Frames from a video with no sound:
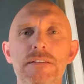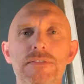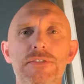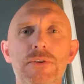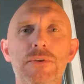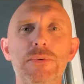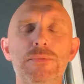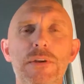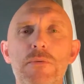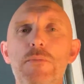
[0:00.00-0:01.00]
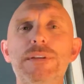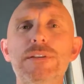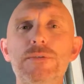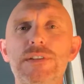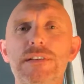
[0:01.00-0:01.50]
So they won't be
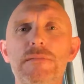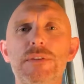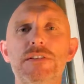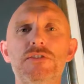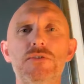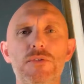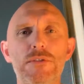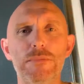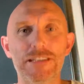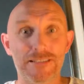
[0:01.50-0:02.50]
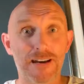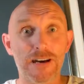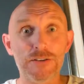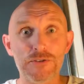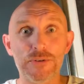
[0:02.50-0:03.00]
using it because you're the main
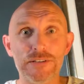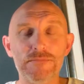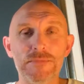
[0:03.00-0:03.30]
conduit.